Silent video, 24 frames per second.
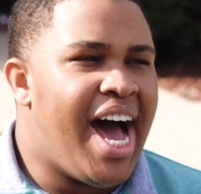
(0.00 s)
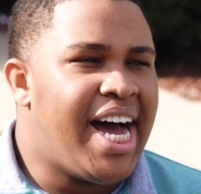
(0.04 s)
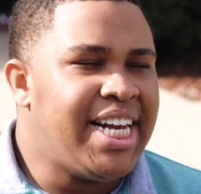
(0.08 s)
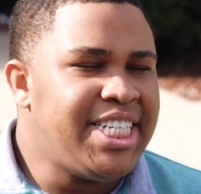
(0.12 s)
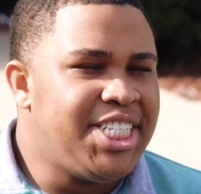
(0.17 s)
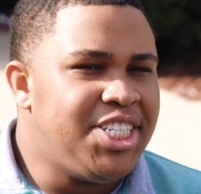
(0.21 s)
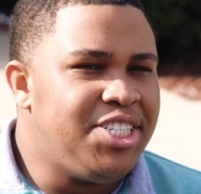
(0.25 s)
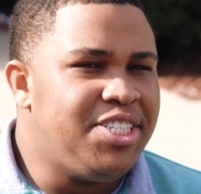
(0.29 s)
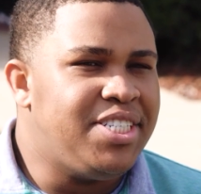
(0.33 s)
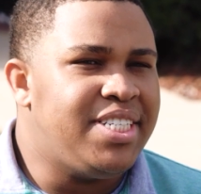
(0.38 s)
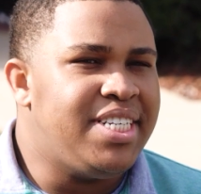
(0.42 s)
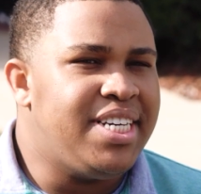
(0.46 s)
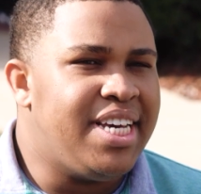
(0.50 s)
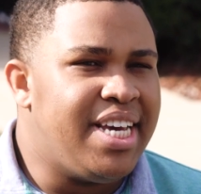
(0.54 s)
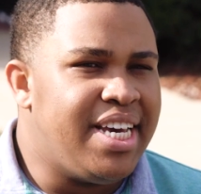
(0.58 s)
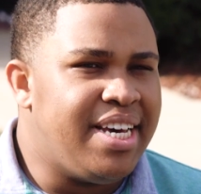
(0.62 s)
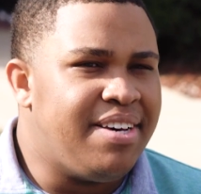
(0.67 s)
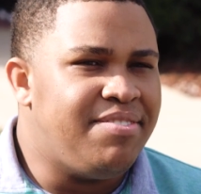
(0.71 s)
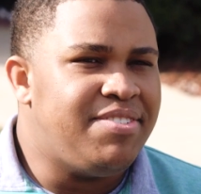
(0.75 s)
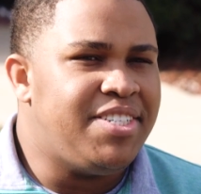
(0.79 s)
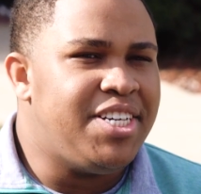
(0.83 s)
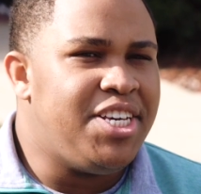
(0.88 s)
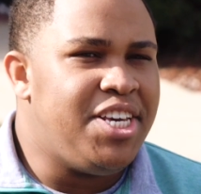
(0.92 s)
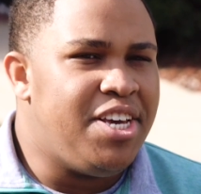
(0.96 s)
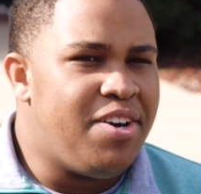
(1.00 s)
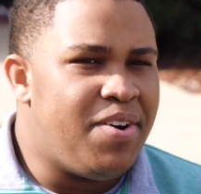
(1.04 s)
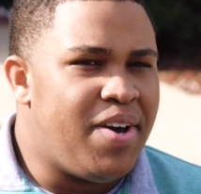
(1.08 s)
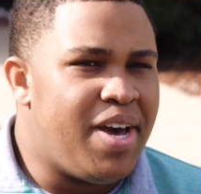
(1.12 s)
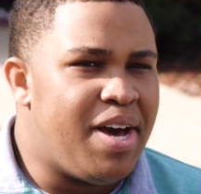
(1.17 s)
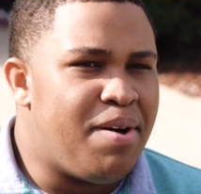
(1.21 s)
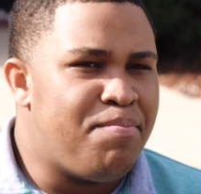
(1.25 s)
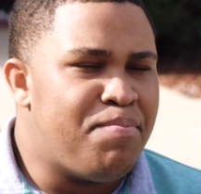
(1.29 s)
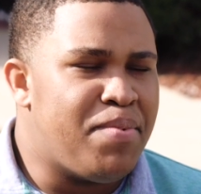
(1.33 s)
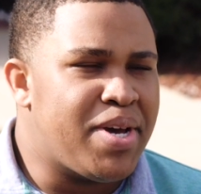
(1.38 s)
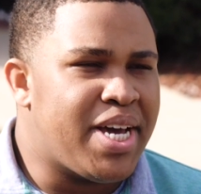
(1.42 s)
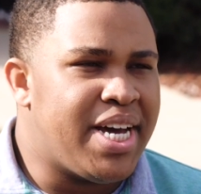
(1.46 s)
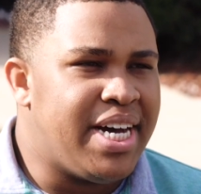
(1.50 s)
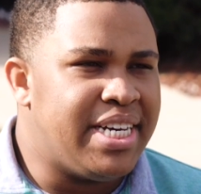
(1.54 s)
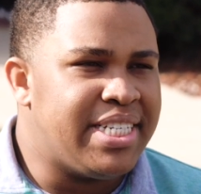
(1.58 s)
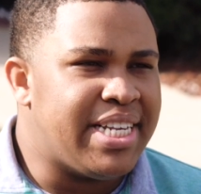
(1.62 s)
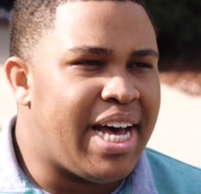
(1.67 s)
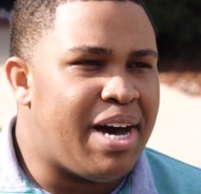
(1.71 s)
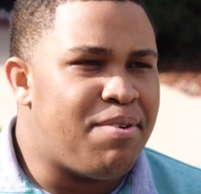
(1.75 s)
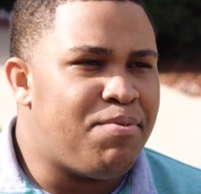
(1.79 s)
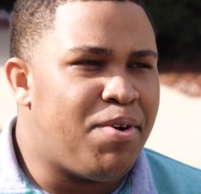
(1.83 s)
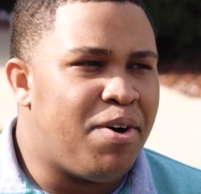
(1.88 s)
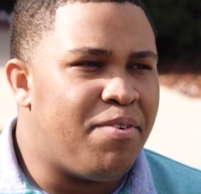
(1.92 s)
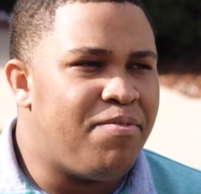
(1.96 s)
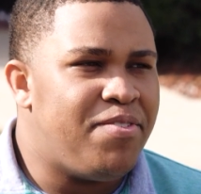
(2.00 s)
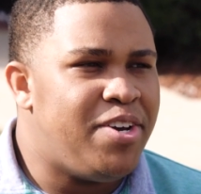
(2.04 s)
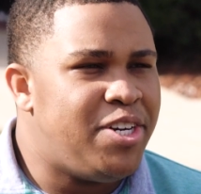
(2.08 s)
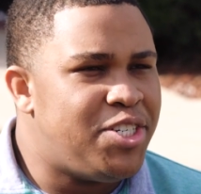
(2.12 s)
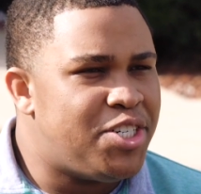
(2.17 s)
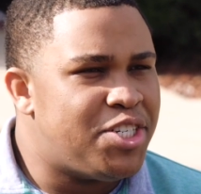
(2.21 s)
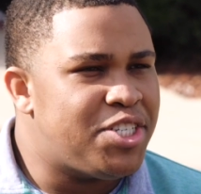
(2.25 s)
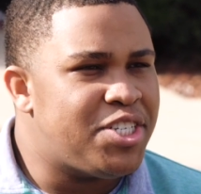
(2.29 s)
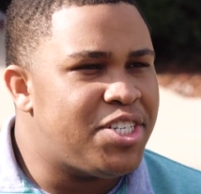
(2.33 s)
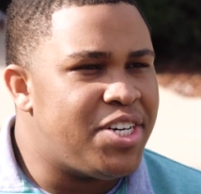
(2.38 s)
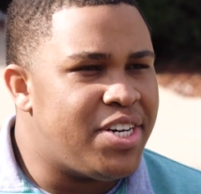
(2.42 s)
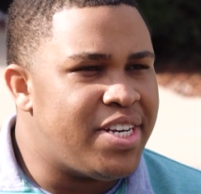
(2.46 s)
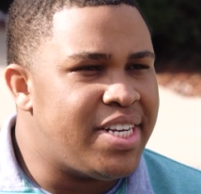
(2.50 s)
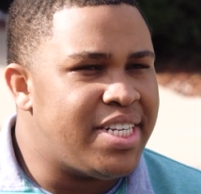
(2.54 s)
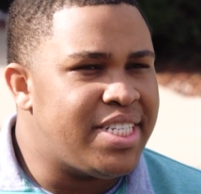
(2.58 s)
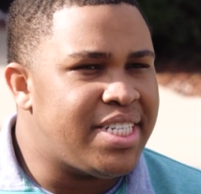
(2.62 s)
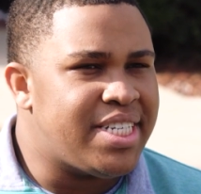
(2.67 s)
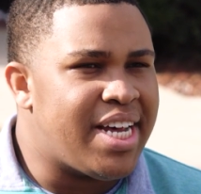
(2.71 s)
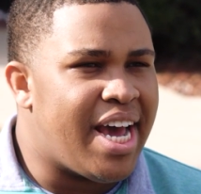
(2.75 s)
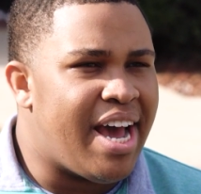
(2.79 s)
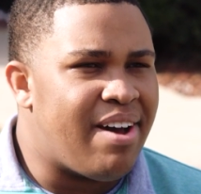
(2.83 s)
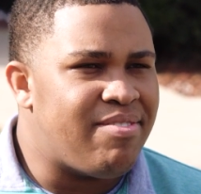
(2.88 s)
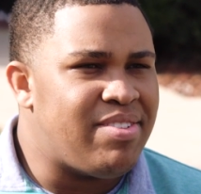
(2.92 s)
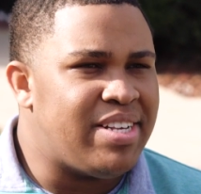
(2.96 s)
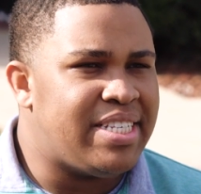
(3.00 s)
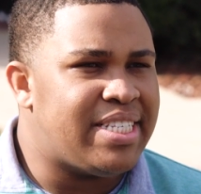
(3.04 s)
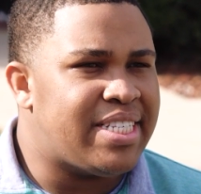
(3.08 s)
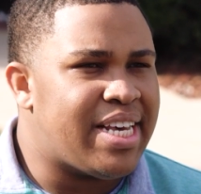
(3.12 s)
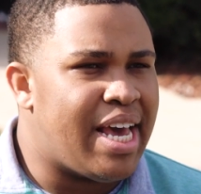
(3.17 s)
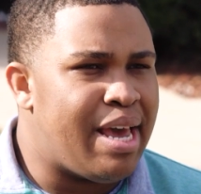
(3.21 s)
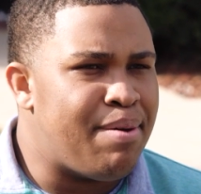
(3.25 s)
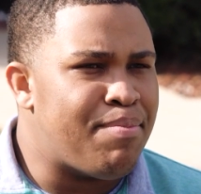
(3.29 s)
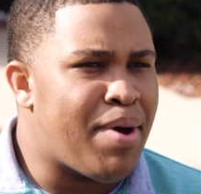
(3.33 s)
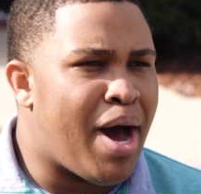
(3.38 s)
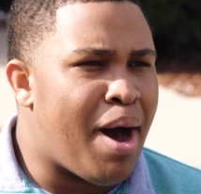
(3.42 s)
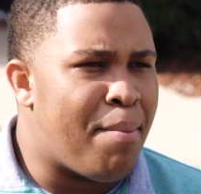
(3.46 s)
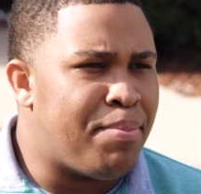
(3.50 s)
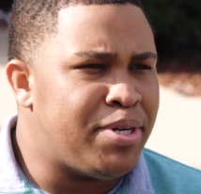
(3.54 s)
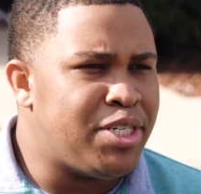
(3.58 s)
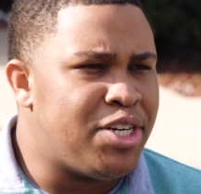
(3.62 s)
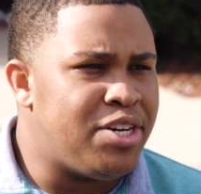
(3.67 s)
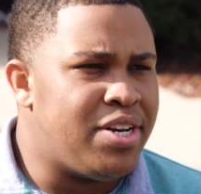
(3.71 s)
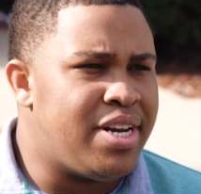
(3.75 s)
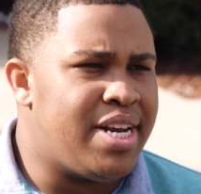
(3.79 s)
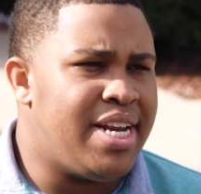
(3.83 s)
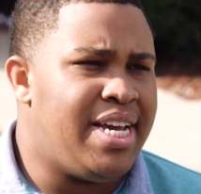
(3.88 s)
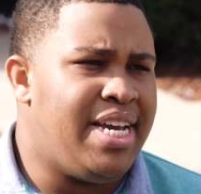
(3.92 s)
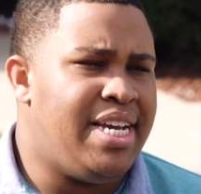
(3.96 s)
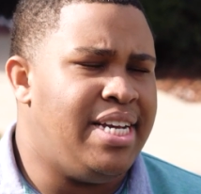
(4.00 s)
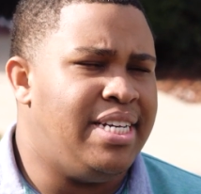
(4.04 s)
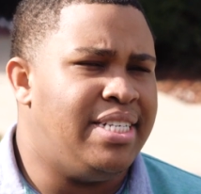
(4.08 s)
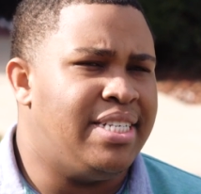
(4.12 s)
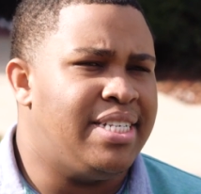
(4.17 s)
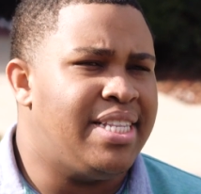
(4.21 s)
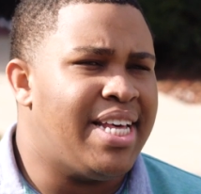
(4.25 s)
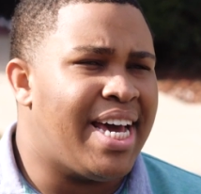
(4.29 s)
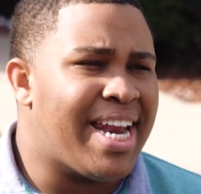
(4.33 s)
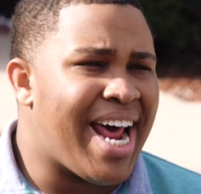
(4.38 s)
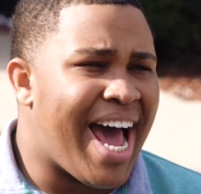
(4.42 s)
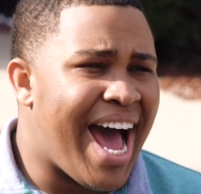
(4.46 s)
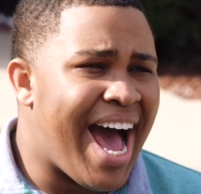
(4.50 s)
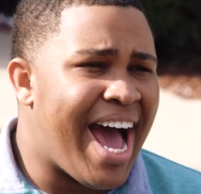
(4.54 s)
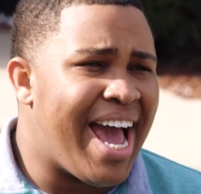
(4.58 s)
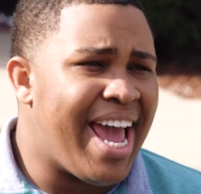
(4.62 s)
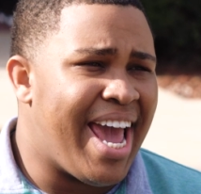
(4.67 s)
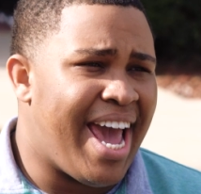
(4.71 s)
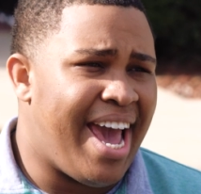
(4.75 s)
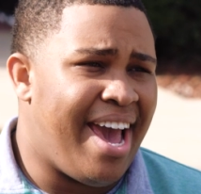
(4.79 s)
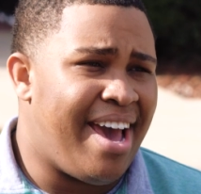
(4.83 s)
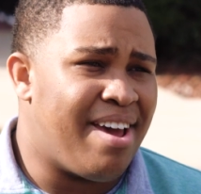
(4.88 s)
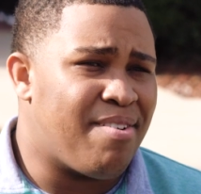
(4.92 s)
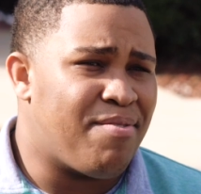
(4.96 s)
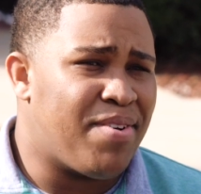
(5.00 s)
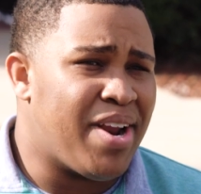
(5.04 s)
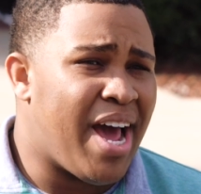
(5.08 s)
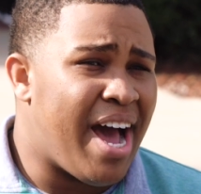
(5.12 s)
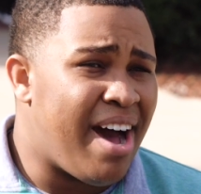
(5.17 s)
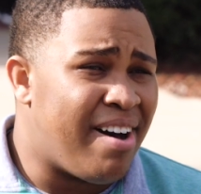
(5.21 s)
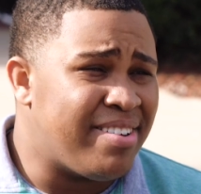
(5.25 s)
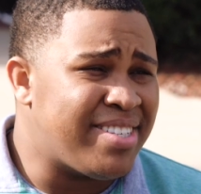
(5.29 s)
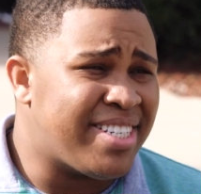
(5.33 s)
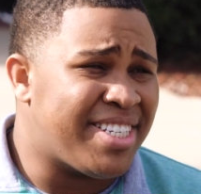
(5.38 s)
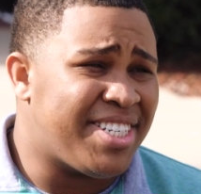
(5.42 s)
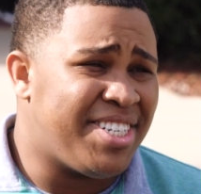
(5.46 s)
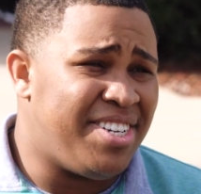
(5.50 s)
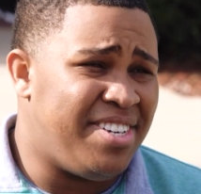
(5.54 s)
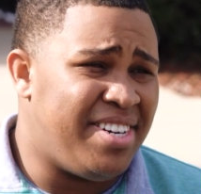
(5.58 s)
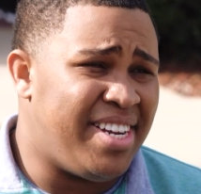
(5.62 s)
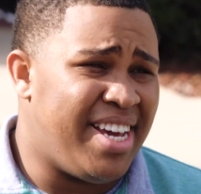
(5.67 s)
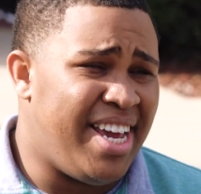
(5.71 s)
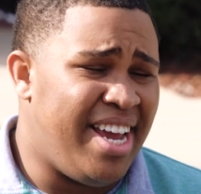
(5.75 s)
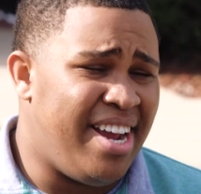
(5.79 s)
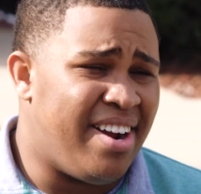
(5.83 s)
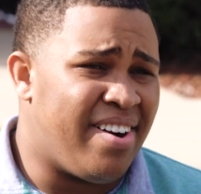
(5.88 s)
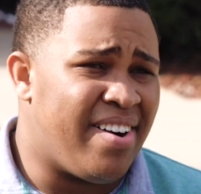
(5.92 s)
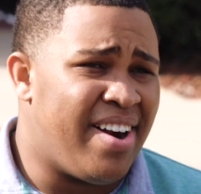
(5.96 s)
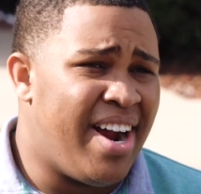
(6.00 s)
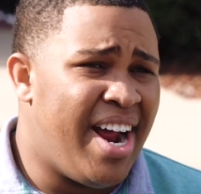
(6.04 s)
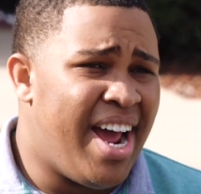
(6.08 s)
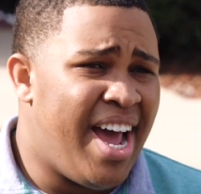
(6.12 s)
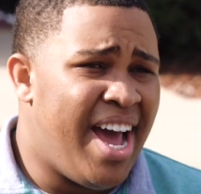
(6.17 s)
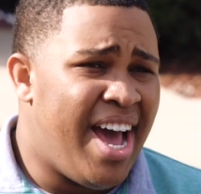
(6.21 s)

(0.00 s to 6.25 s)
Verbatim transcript: I choose to give to UM because I want future students to have the same opportunities that I had when I was a student here.